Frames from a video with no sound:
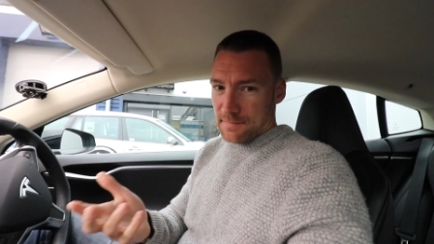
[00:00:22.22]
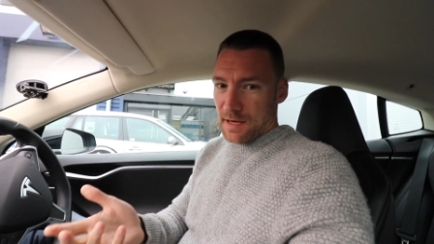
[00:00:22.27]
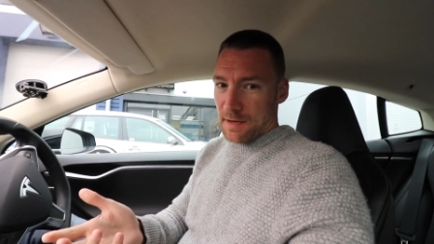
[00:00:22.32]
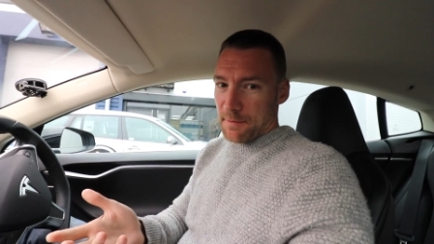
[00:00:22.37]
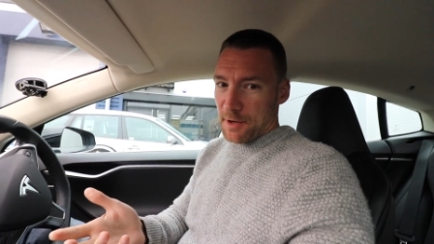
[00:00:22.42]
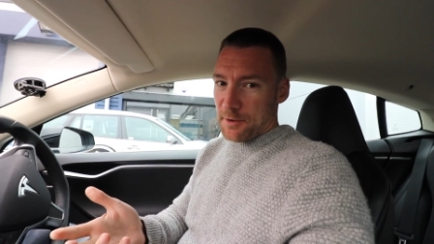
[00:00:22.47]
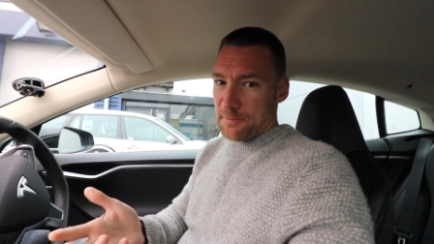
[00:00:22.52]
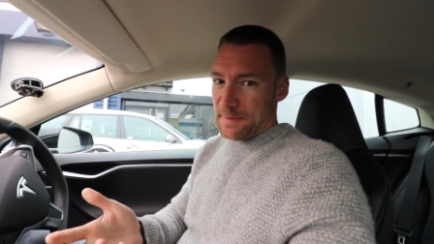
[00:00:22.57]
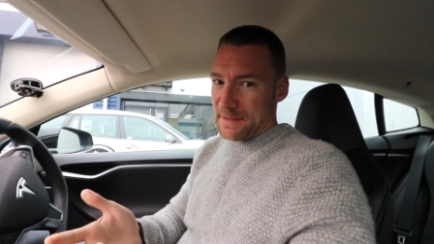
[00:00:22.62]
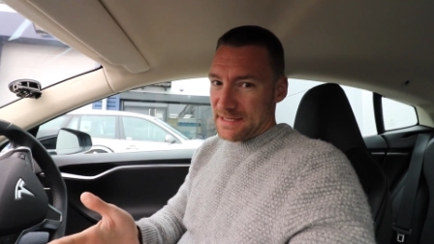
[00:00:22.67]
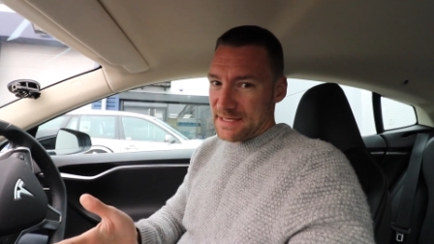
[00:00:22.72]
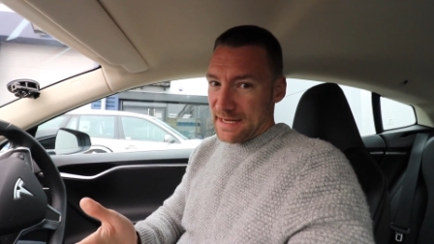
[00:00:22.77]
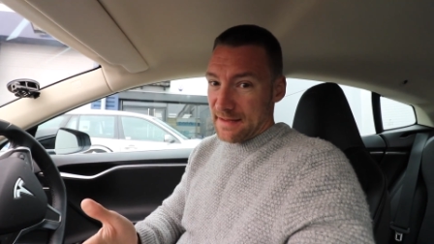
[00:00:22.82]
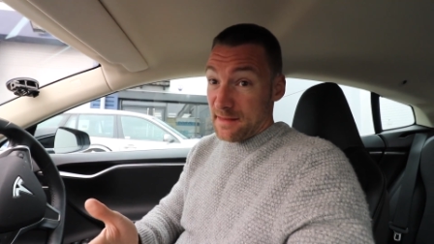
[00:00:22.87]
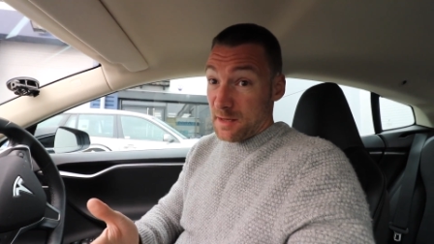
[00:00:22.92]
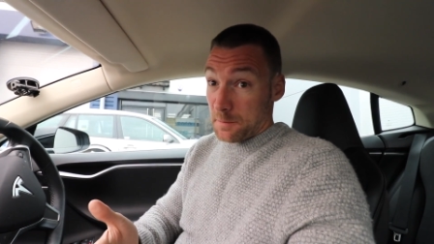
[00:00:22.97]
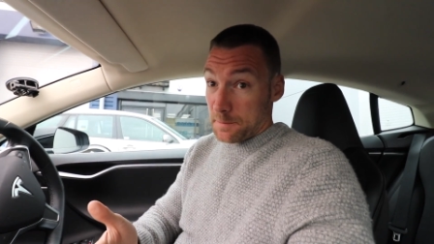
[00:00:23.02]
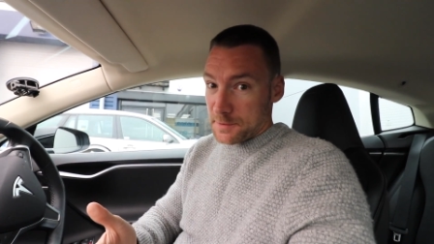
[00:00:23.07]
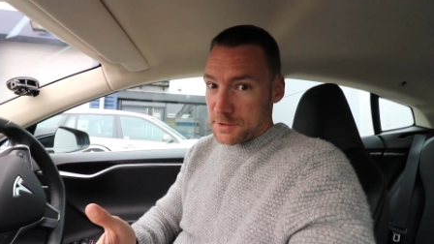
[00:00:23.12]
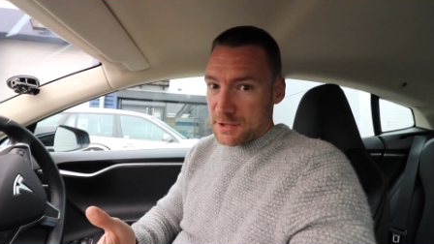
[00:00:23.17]
I'm hoping to get
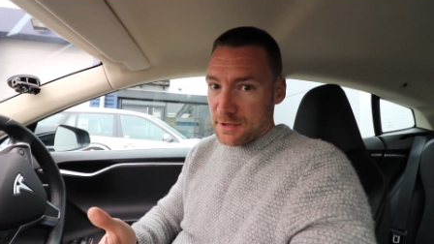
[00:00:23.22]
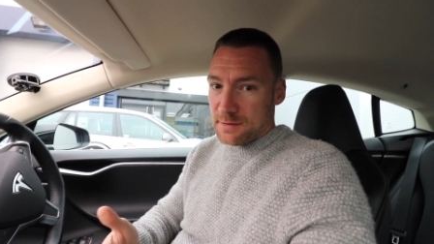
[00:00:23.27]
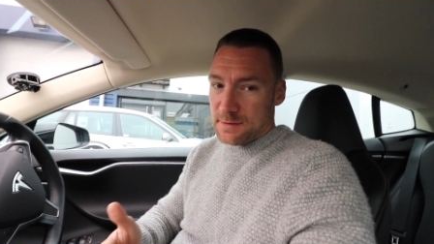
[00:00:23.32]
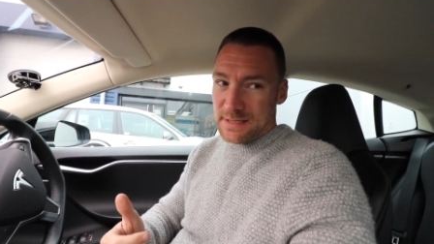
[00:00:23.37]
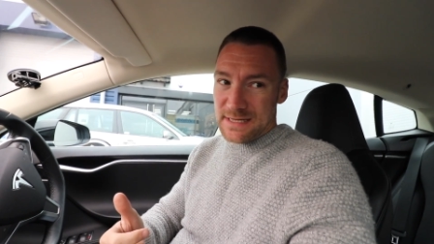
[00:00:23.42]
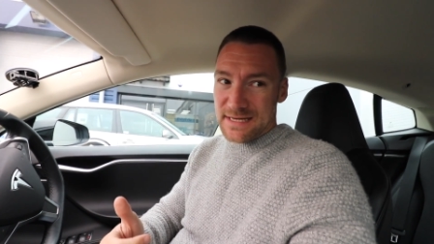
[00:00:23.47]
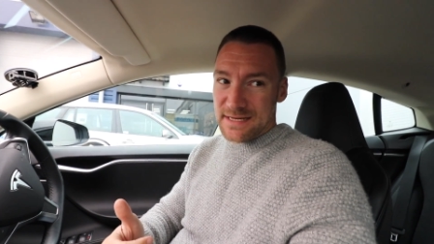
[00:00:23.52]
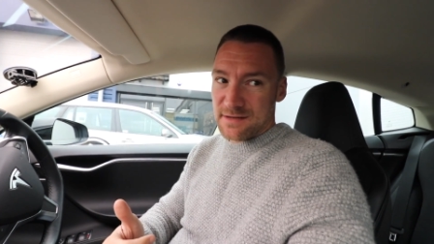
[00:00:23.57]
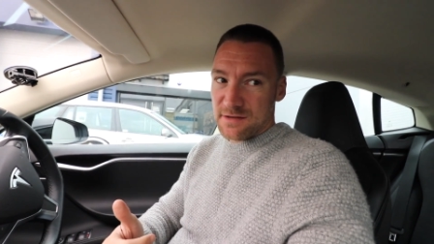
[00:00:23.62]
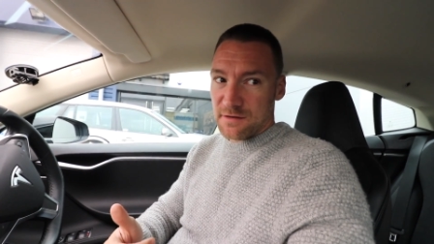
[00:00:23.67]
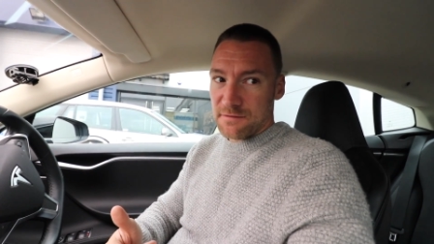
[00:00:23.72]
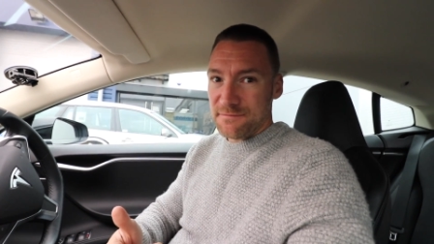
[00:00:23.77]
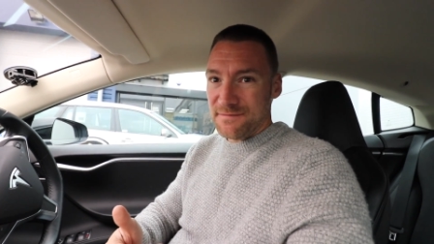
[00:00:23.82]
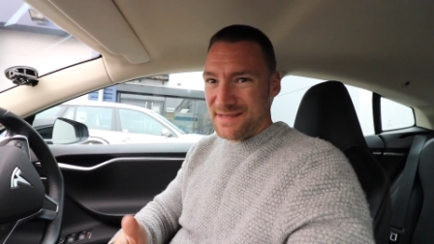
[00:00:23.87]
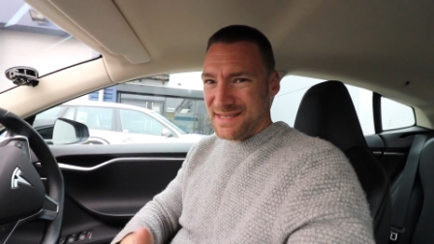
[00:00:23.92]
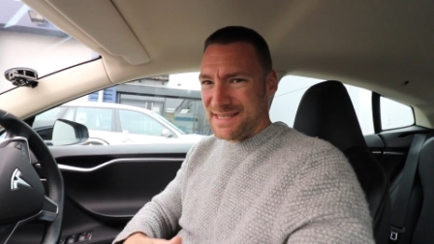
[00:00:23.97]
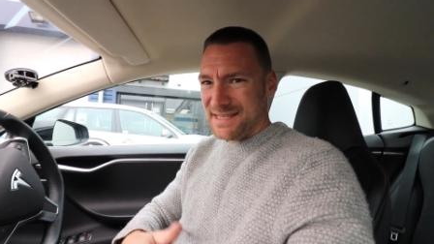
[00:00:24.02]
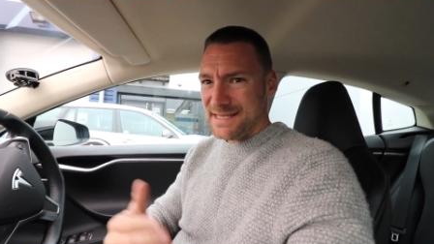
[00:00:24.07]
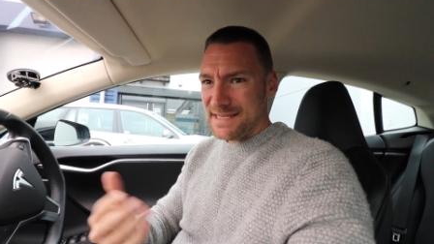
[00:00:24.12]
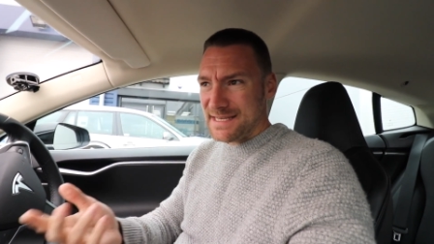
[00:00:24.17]
the opportunity to
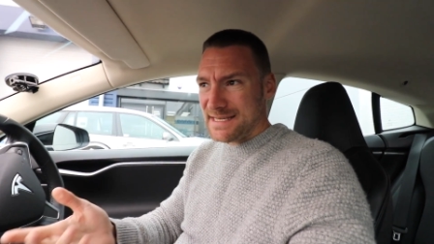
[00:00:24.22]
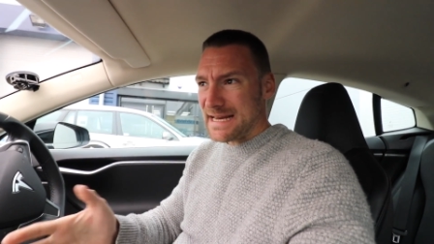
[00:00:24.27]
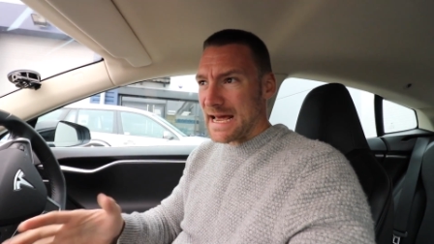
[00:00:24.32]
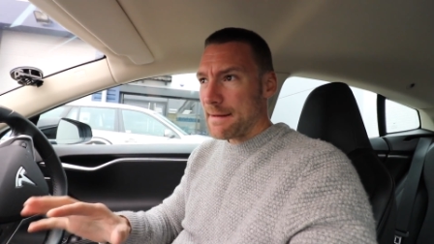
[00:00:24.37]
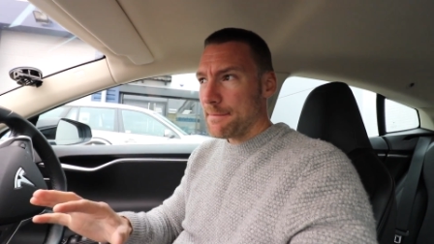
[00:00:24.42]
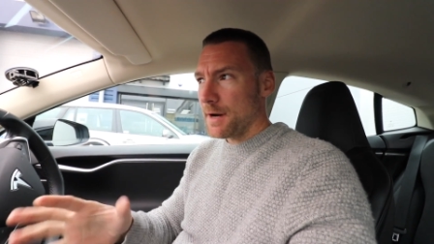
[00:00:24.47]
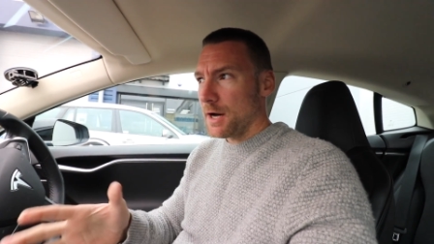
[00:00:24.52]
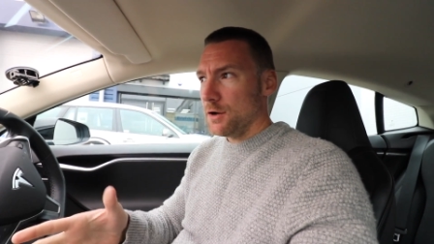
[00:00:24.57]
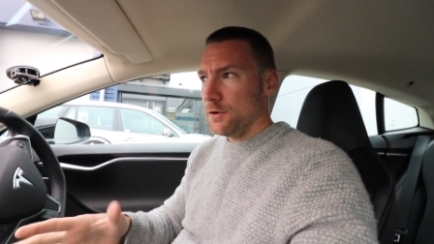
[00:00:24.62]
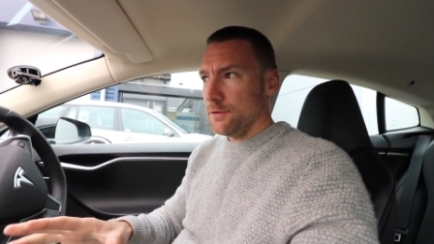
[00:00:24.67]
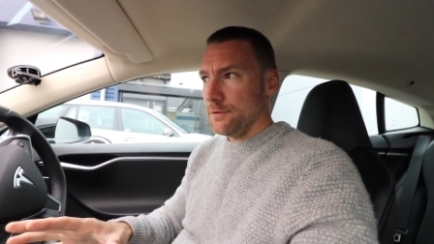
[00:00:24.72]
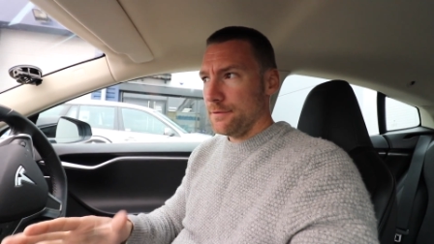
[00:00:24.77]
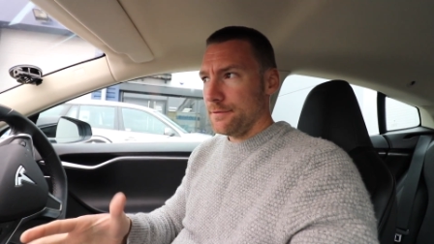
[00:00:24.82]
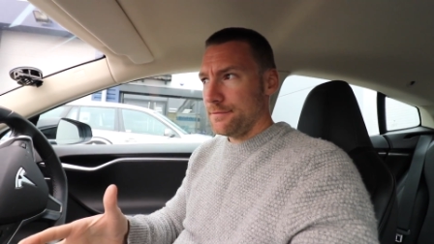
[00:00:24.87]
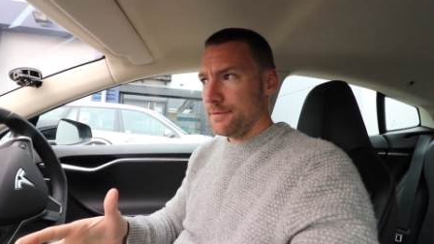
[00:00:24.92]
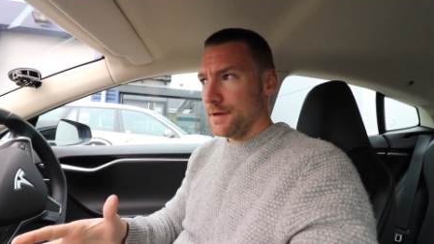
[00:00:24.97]
demo